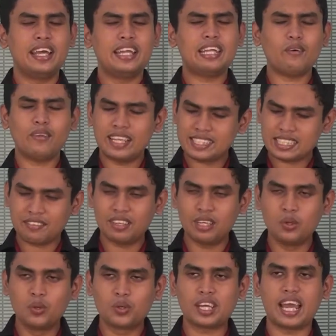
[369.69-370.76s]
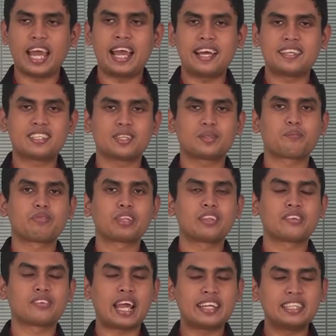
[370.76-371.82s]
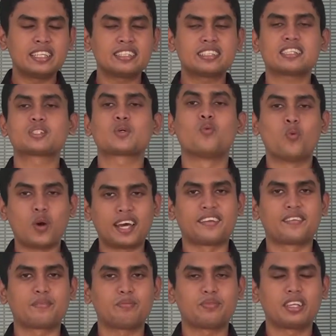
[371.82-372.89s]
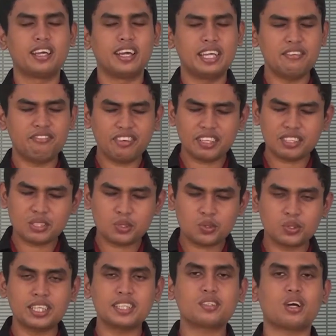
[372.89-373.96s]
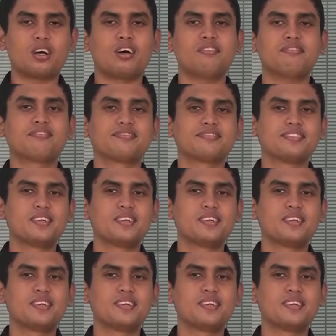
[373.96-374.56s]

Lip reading: Now let's have a look at the writing task 1. If you're a student of